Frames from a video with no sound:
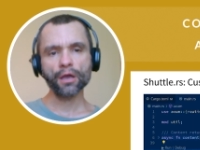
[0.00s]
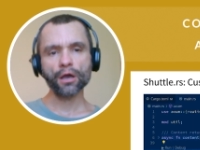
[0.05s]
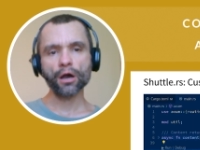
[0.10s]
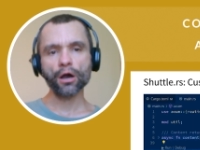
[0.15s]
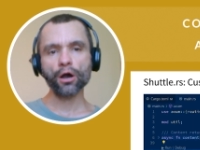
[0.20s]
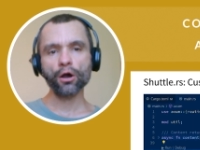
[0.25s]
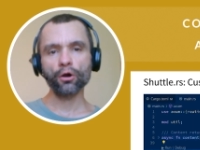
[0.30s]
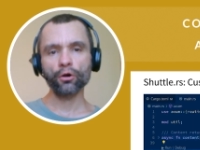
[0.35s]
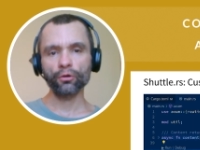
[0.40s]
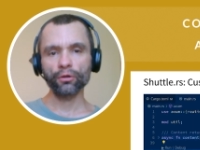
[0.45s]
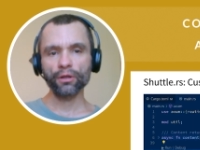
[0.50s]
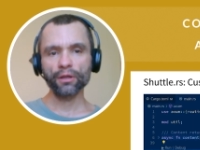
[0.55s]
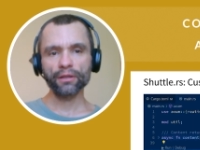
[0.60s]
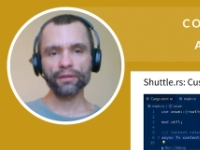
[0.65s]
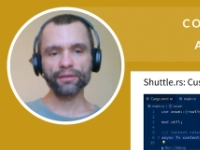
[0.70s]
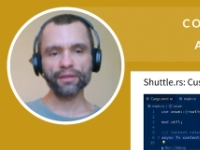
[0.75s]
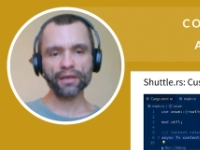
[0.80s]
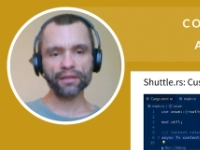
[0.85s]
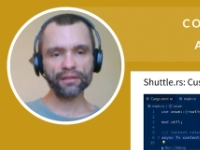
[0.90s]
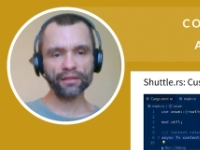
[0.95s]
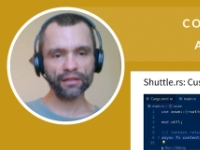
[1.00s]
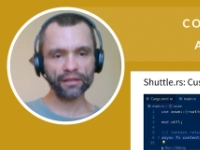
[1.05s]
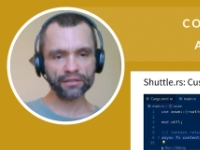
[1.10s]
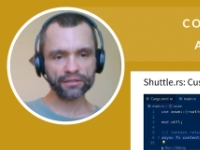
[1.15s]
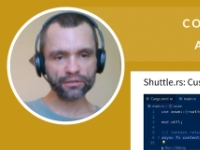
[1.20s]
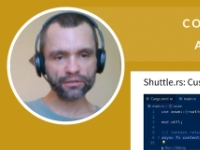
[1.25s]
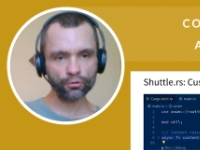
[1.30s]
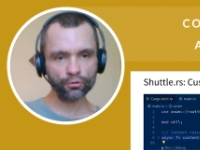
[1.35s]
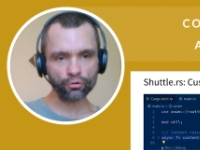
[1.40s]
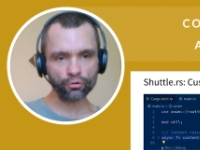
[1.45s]
oh, then
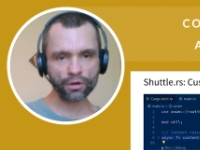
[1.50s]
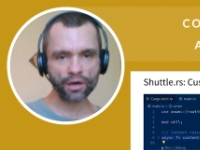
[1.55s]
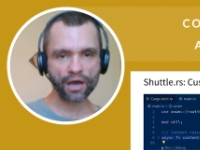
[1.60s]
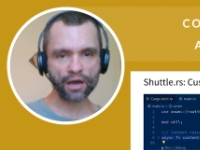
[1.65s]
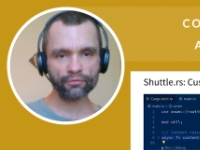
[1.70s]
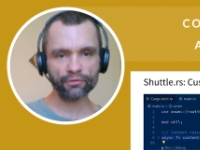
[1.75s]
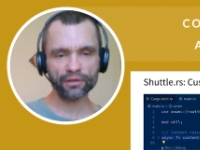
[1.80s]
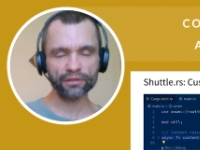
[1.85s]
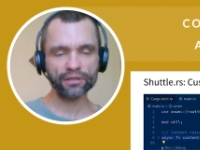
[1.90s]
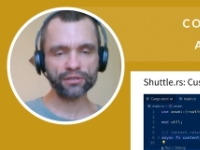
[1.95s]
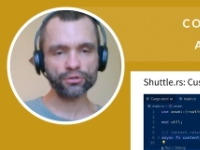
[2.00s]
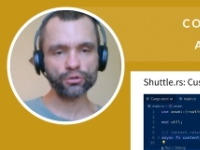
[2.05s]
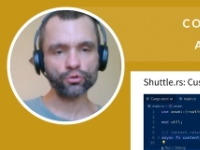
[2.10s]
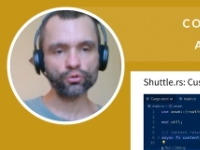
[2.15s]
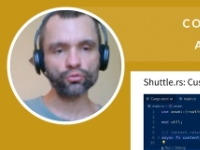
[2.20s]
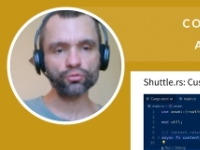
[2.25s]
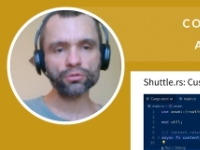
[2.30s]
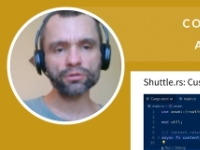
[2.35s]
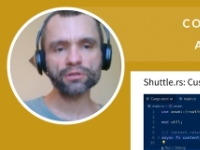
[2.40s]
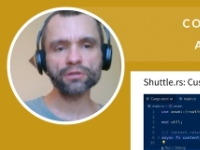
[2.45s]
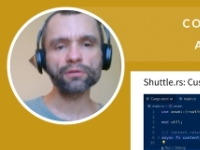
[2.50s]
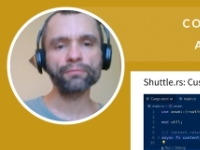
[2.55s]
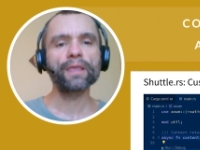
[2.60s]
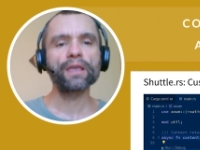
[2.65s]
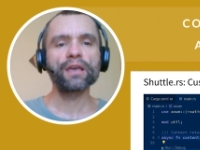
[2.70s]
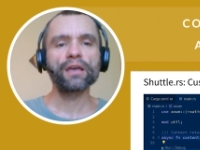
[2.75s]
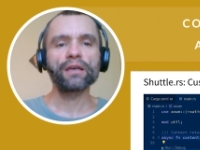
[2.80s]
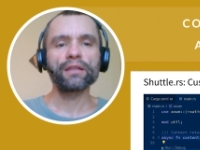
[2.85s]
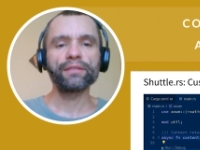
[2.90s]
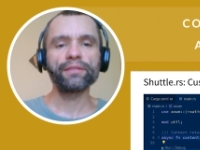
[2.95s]
let's look how it is used.
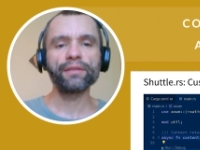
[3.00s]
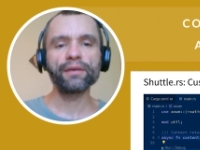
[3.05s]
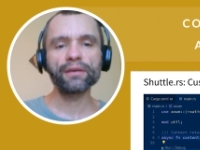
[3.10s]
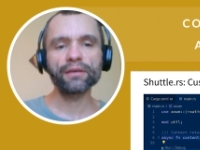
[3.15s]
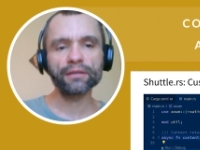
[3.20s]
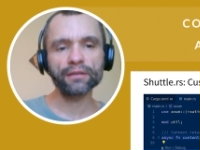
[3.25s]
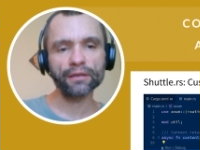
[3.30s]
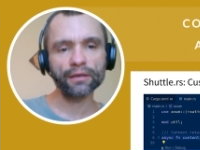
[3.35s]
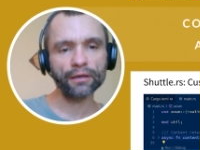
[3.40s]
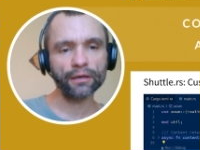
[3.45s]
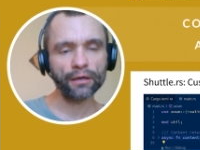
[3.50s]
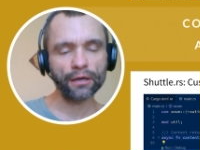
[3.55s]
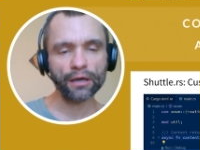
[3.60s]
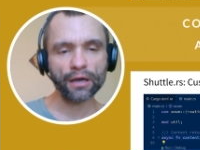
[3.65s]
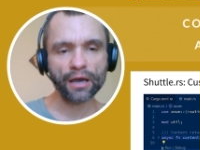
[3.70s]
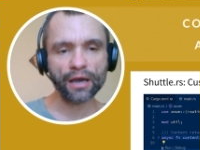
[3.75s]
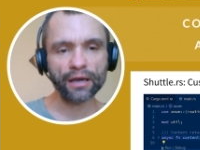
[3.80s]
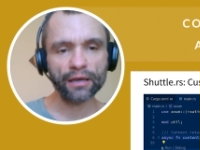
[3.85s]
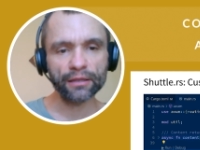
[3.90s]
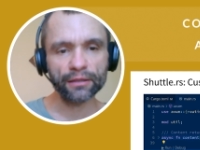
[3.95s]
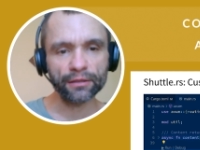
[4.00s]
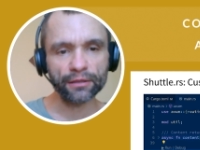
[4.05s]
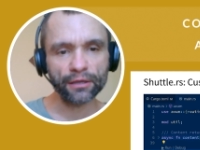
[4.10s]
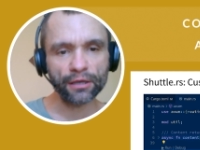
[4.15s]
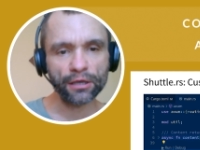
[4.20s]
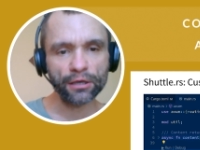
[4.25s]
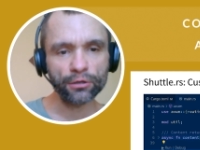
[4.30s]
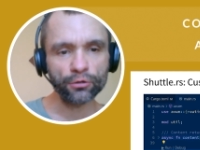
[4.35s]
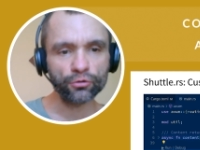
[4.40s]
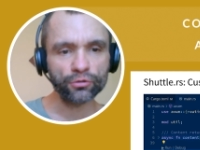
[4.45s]
The, and
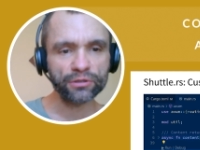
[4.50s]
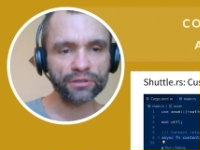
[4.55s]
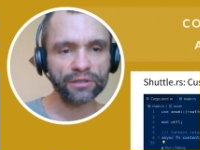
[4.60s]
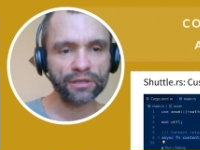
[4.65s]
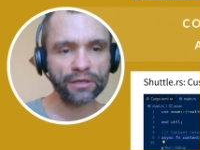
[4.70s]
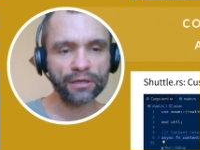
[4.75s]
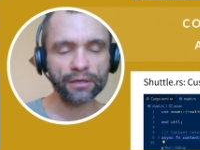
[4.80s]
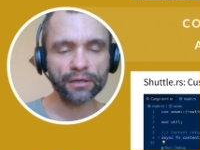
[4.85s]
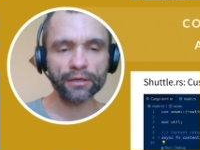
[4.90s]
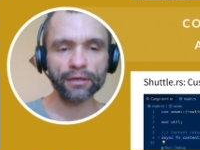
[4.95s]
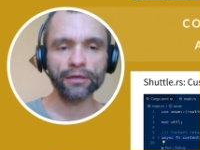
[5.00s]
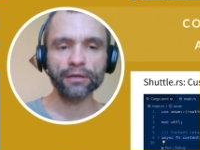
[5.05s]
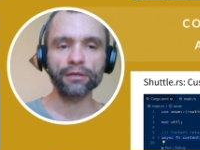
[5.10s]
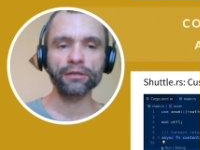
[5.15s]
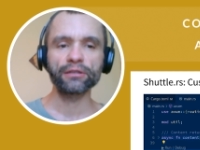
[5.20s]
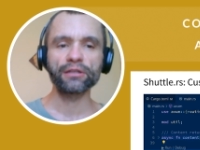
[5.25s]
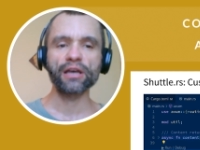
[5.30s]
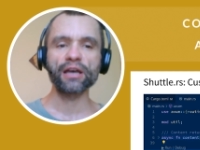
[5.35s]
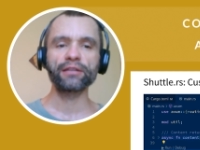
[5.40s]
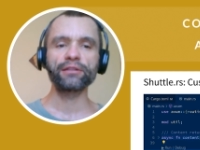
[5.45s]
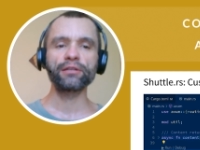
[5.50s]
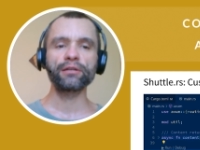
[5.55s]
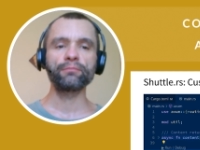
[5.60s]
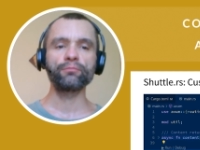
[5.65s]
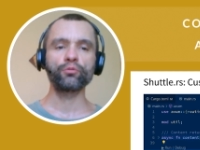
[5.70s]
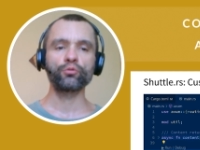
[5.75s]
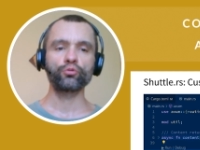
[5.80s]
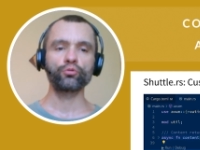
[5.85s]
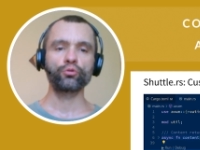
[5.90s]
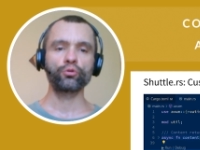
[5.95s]
here you see an
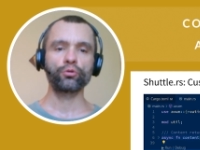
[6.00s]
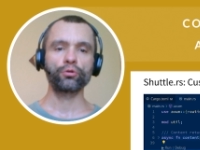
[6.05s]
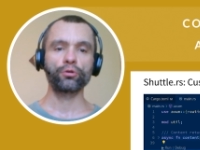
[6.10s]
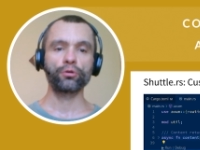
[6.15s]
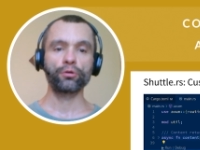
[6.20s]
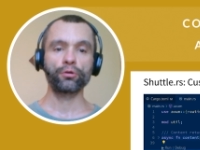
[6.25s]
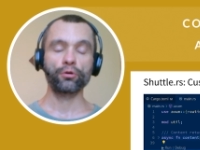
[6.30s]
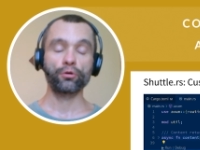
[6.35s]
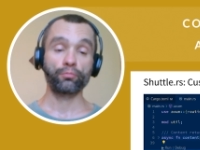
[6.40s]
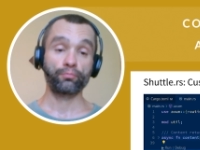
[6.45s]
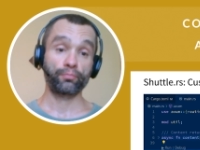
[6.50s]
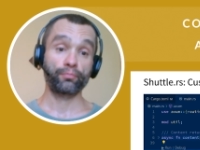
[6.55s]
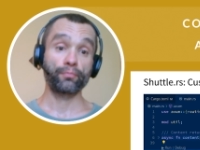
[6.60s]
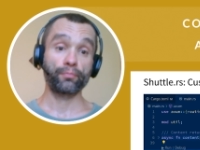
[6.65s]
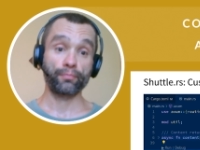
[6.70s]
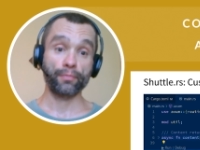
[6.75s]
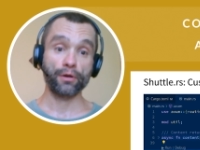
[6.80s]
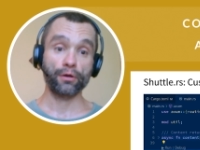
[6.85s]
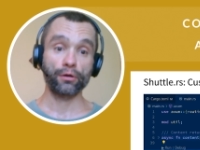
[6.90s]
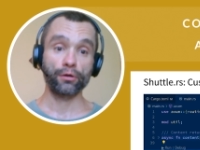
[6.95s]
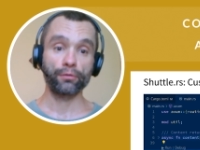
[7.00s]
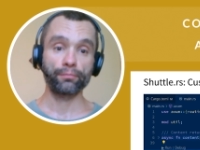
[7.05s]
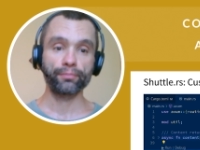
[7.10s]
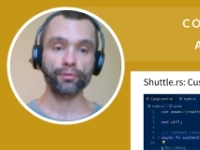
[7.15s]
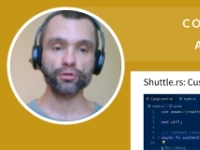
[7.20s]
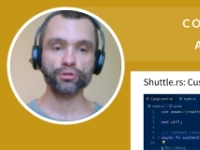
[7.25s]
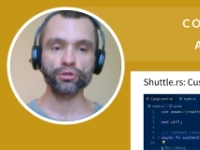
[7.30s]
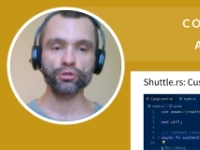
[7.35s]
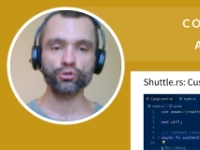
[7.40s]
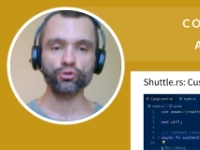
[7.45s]
attribute, uh, a
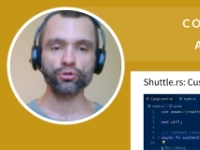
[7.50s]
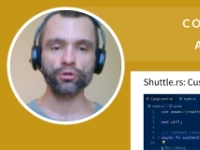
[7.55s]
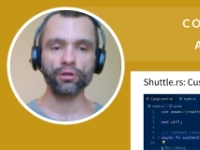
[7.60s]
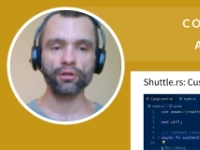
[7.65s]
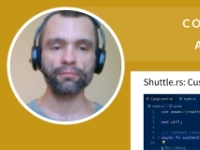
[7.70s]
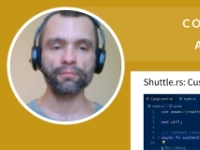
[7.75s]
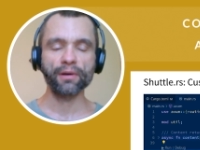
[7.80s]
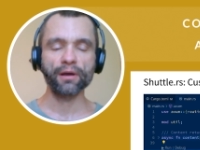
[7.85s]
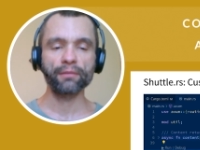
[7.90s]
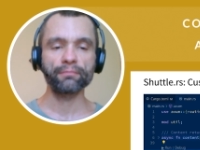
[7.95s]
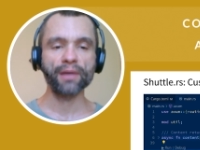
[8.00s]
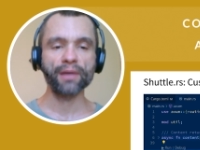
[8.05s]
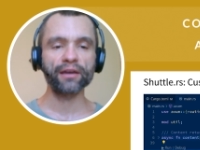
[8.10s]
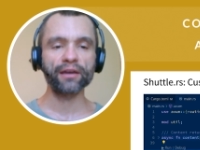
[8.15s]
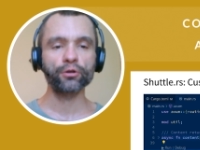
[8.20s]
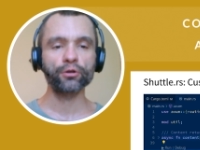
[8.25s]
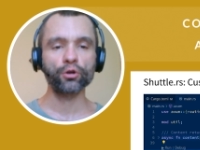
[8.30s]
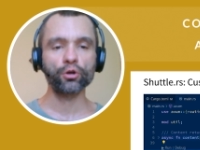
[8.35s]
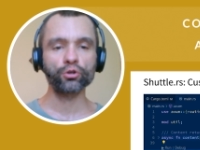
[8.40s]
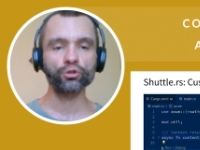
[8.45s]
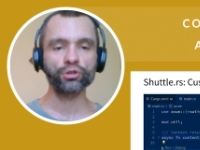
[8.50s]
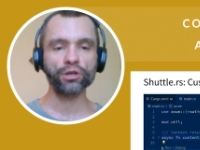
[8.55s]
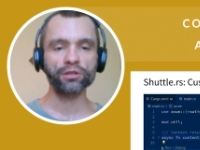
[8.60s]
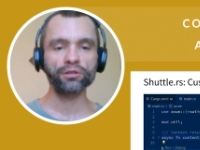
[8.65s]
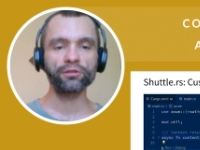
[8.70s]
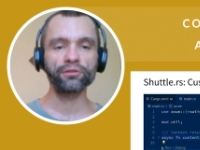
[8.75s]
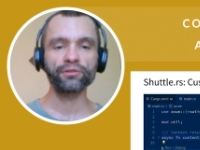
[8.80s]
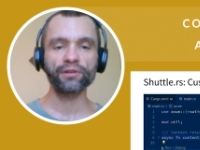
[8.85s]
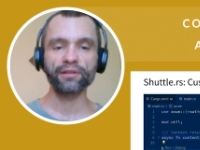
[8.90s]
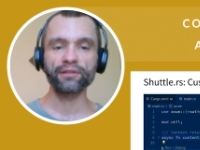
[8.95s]
procedural macro,
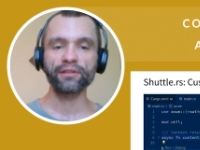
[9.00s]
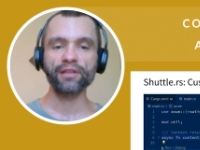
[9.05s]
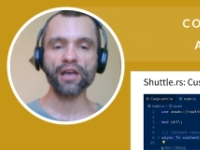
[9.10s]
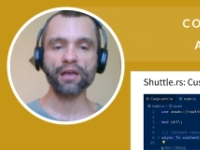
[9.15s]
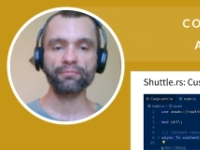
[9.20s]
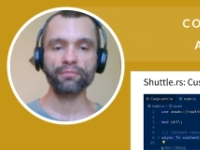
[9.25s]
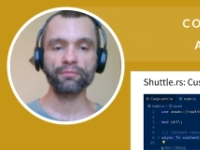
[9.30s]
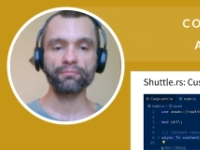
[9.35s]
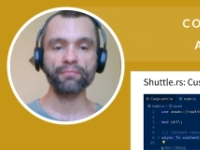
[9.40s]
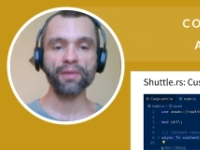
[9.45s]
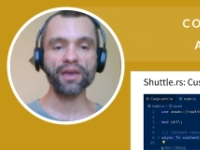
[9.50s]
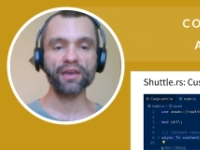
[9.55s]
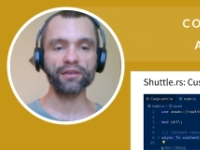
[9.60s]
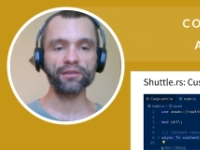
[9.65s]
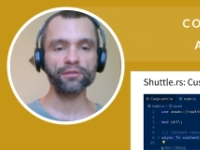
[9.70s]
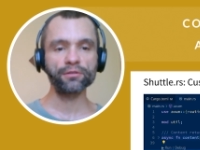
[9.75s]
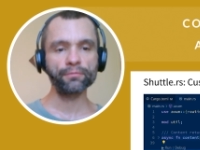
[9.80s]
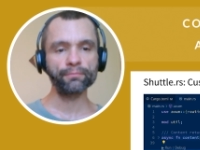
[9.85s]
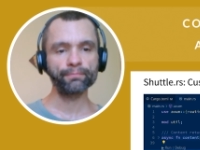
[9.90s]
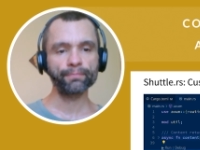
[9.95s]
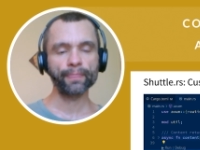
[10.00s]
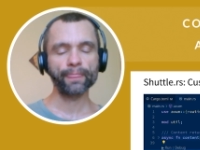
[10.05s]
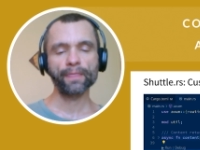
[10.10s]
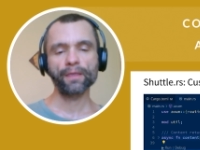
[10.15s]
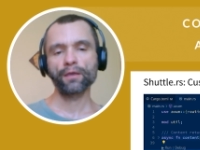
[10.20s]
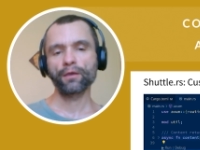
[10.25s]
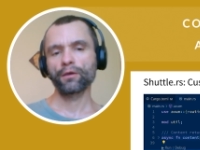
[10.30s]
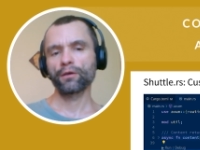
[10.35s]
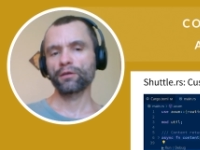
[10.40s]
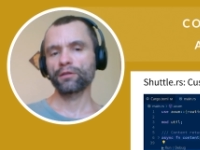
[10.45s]
Shuttle Runtime main,
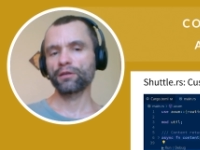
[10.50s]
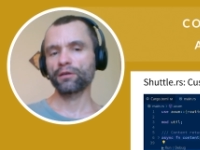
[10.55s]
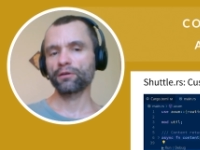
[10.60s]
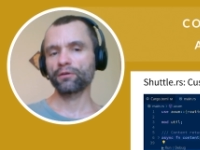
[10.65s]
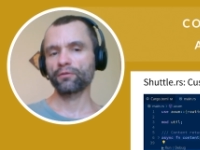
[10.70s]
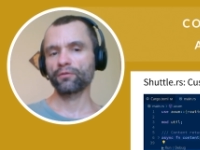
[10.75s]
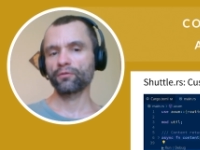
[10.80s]
uh,